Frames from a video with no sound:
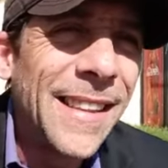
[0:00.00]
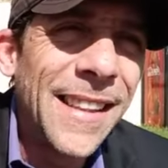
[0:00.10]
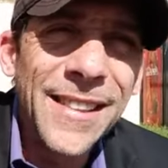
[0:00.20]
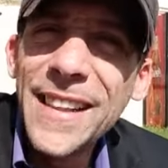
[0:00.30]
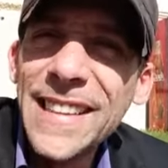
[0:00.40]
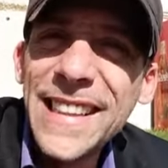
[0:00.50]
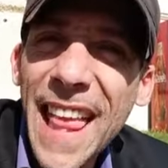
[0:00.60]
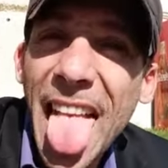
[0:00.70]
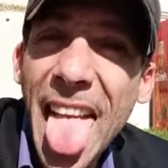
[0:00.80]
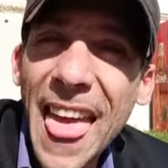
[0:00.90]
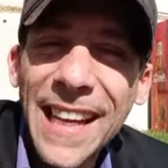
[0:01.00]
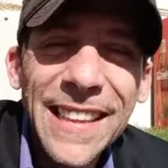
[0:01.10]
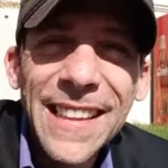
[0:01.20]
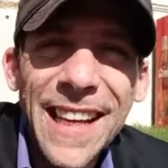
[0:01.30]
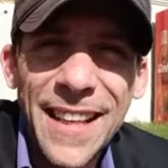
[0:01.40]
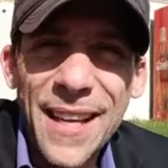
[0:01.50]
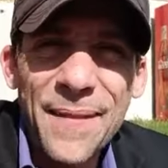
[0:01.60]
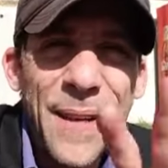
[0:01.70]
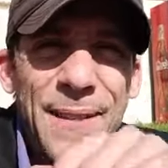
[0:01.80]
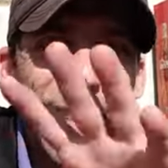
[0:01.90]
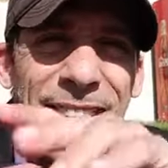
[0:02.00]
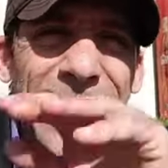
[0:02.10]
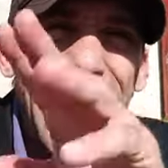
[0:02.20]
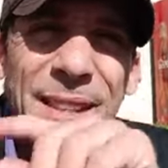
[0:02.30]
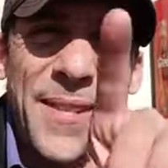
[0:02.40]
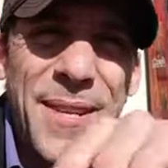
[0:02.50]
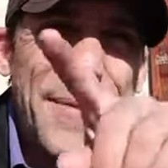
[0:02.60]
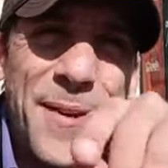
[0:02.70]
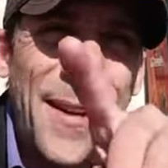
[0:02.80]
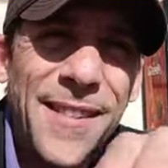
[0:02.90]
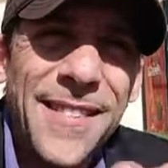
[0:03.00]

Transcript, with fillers: That's crazy. Right. I love you, and I'll see you all